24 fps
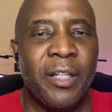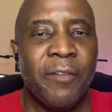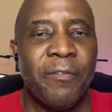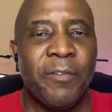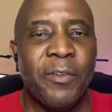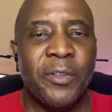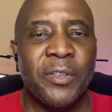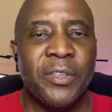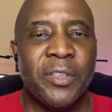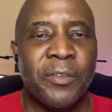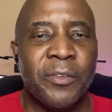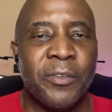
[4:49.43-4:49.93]

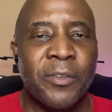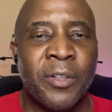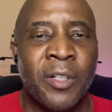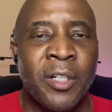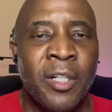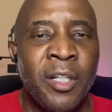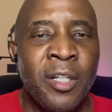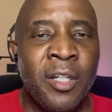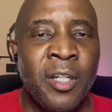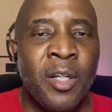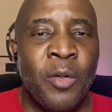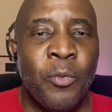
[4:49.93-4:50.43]
folks that were
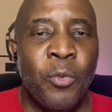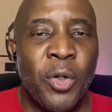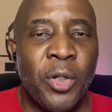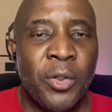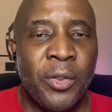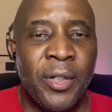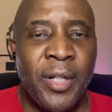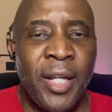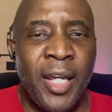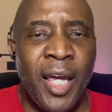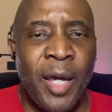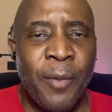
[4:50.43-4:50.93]

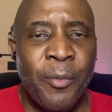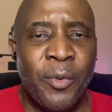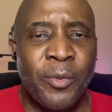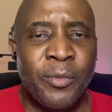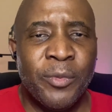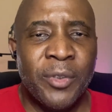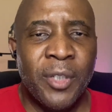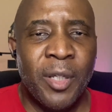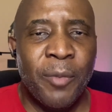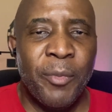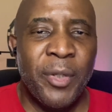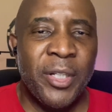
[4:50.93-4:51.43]
working on
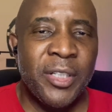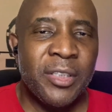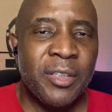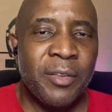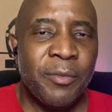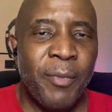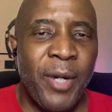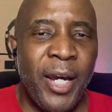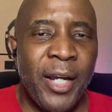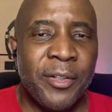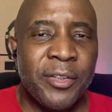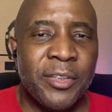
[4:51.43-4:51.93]
albums. I
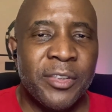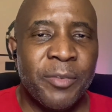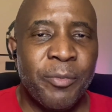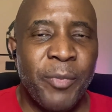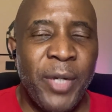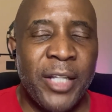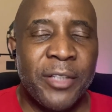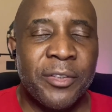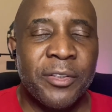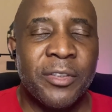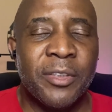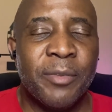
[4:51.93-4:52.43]
mixed
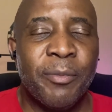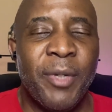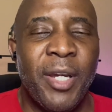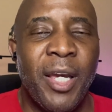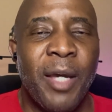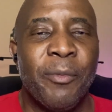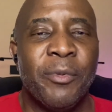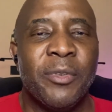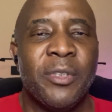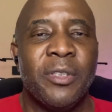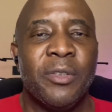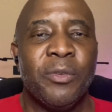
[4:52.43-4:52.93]
mastered some
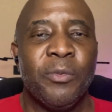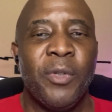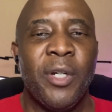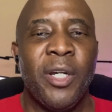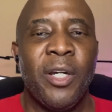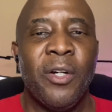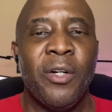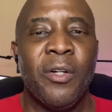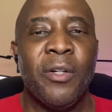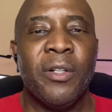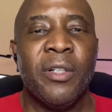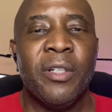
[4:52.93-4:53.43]
albums as
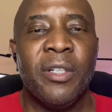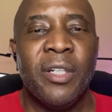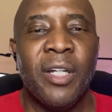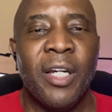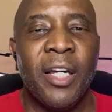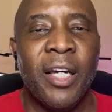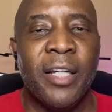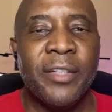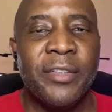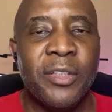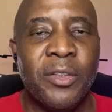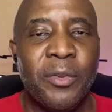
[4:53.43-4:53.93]
well,
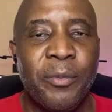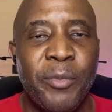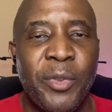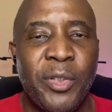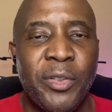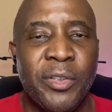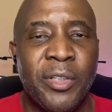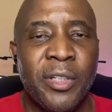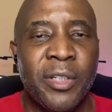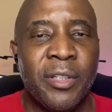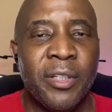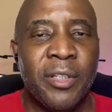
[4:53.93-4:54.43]
sold
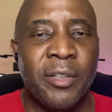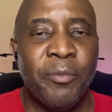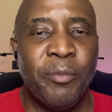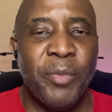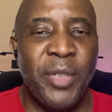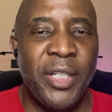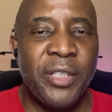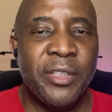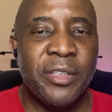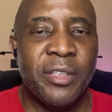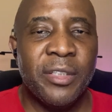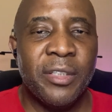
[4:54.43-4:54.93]
music and
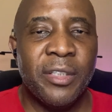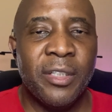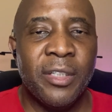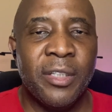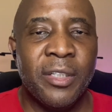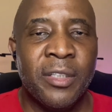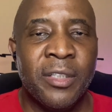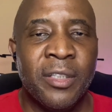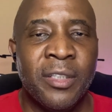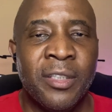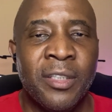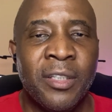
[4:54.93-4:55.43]
beats
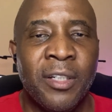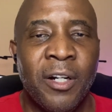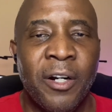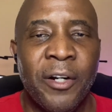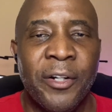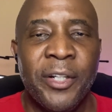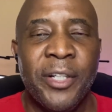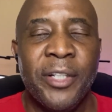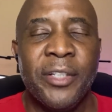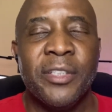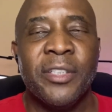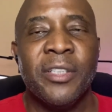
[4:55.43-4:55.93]
to
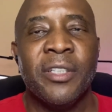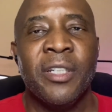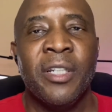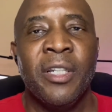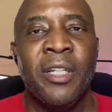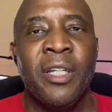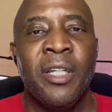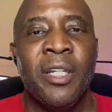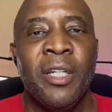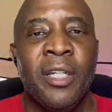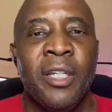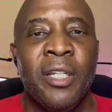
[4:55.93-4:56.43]
artists.
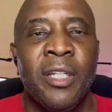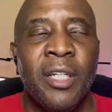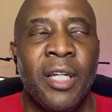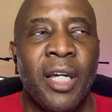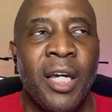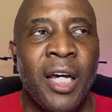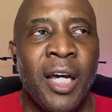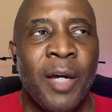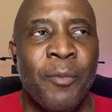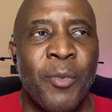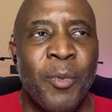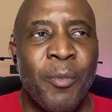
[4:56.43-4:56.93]

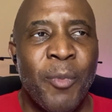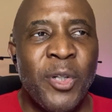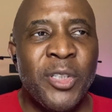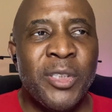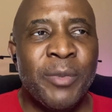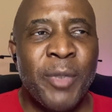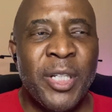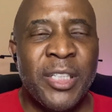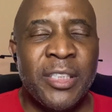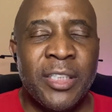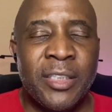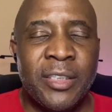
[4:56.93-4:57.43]
But
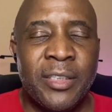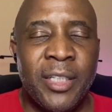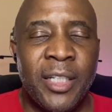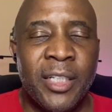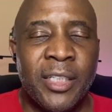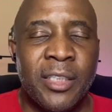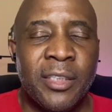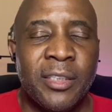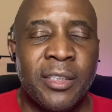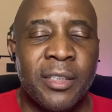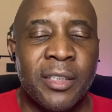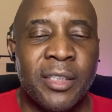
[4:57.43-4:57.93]
most of my
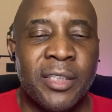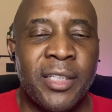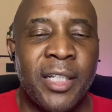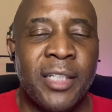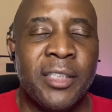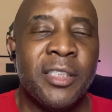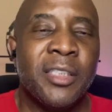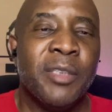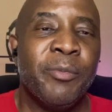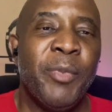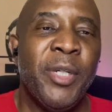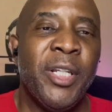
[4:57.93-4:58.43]

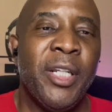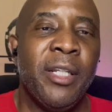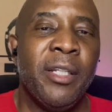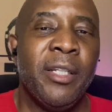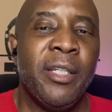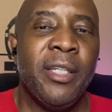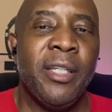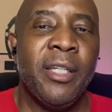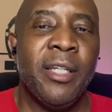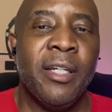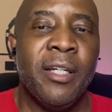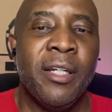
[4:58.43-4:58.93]
success has been in
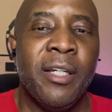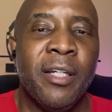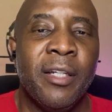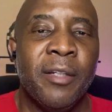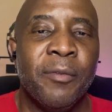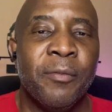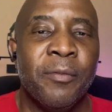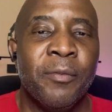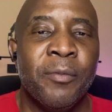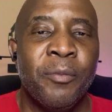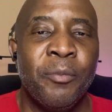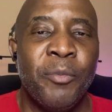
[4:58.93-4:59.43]
the
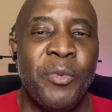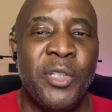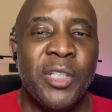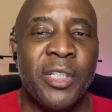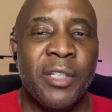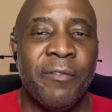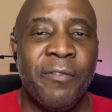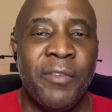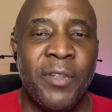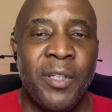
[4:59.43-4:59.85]
music and